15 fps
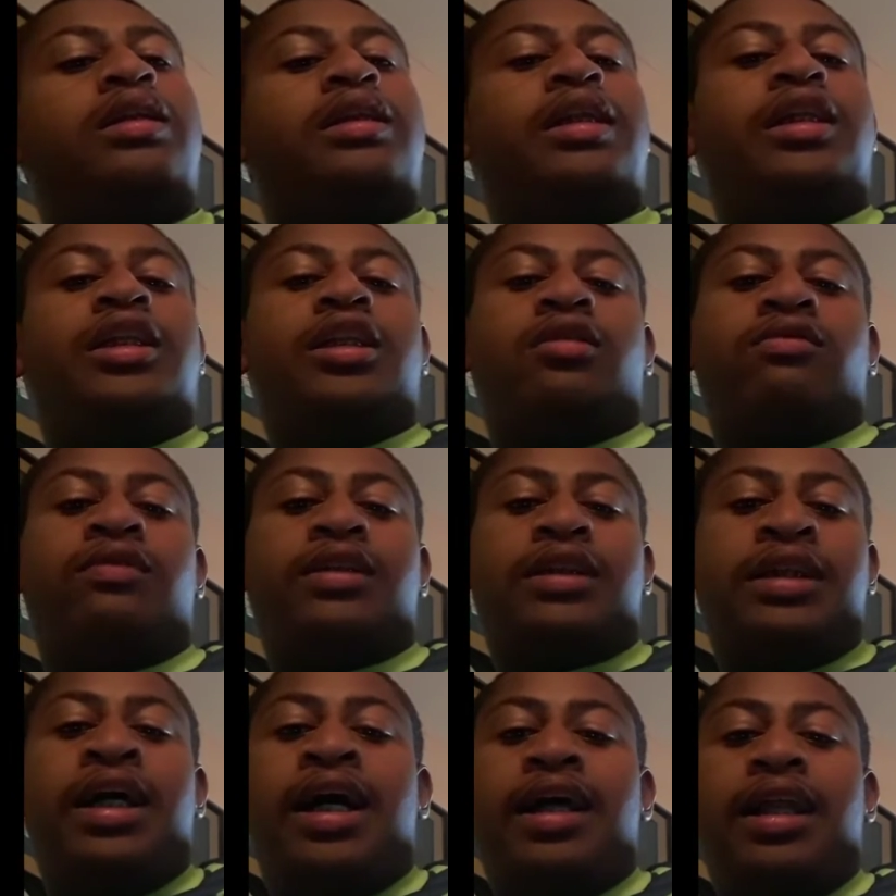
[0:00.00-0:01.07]
it just was
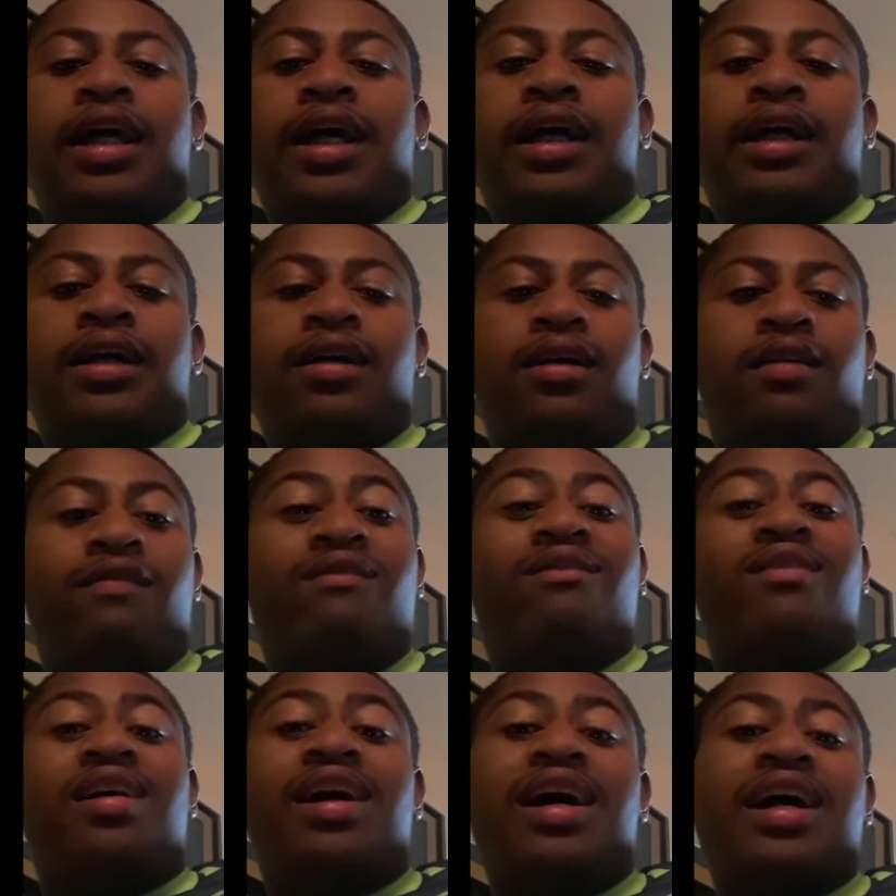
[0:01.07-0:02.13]
not like
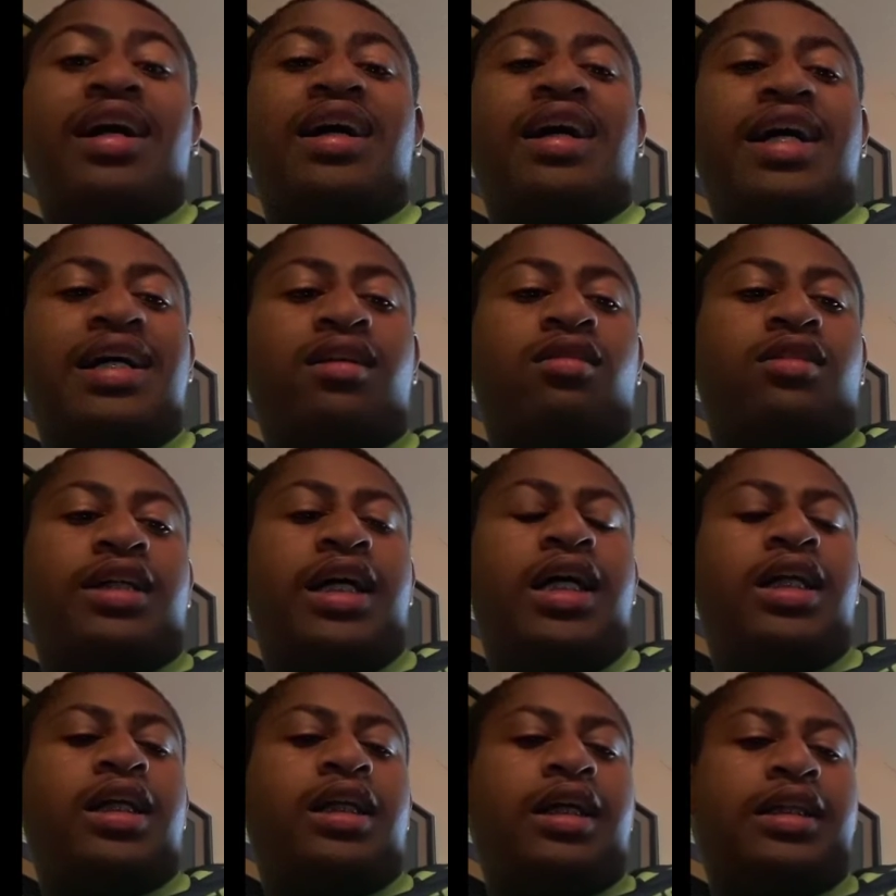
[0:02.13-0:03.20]

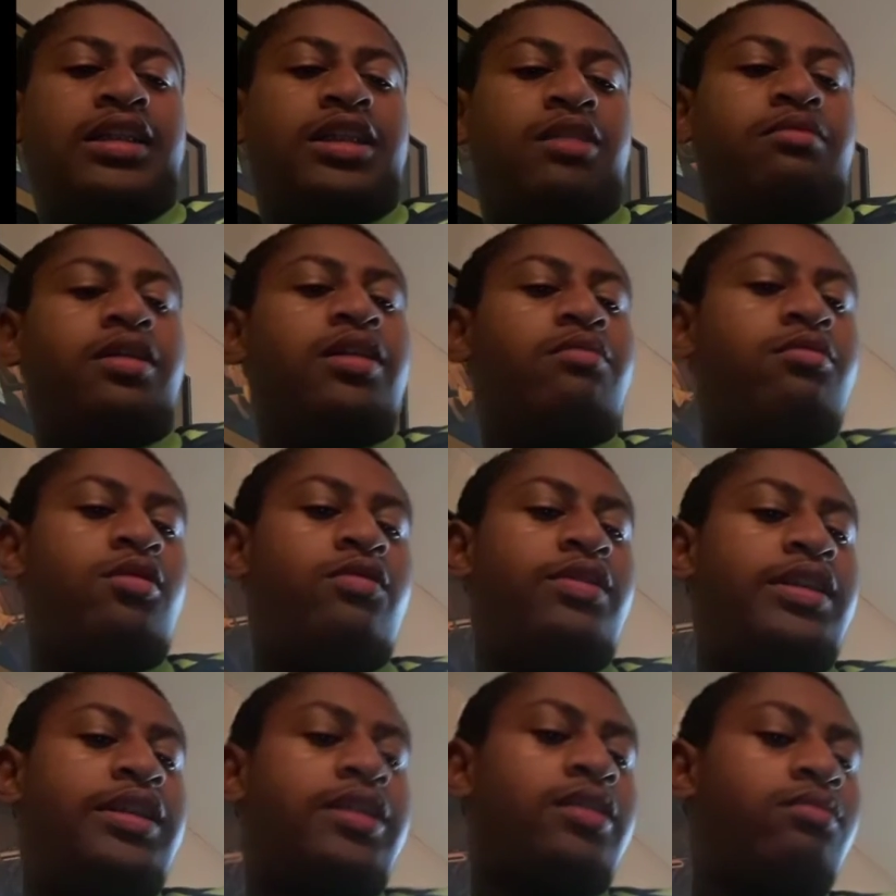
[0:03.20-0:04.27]
entertaining like some other
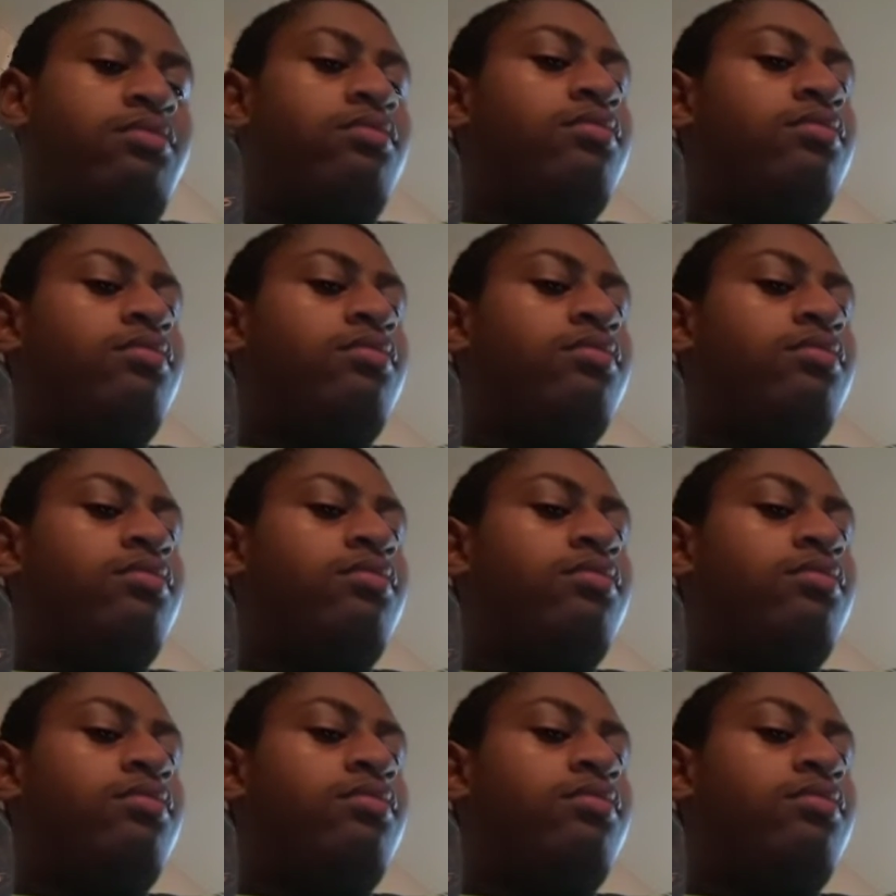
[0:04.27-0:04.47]
movies.